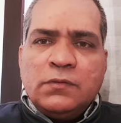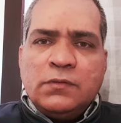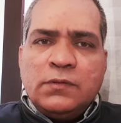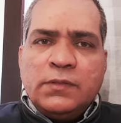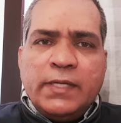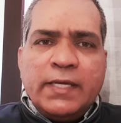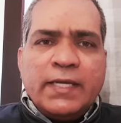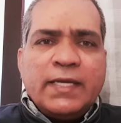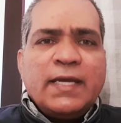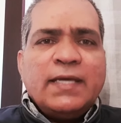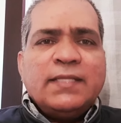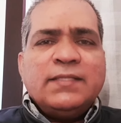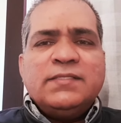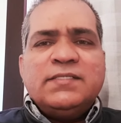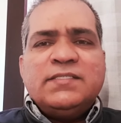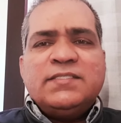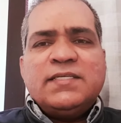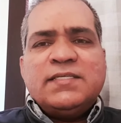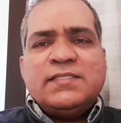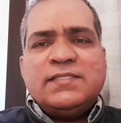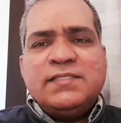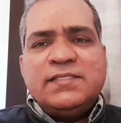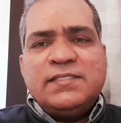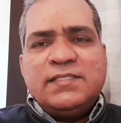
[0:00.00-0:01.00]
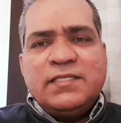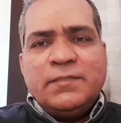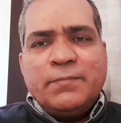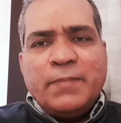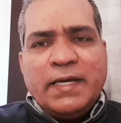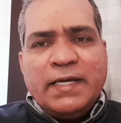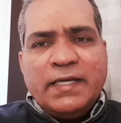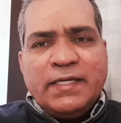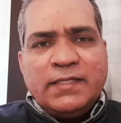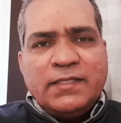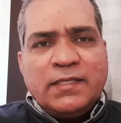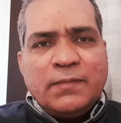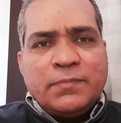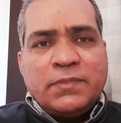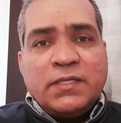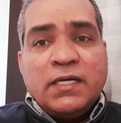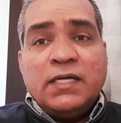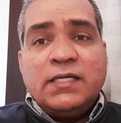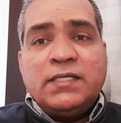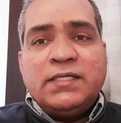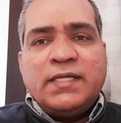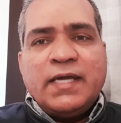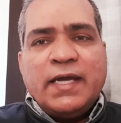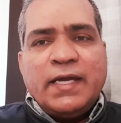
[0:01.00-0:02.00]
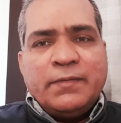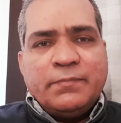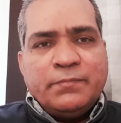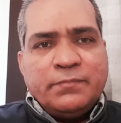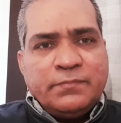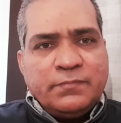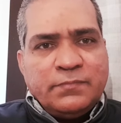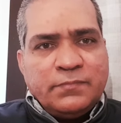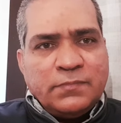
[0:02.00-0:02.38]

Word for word: Again, Jesus is reminding them third time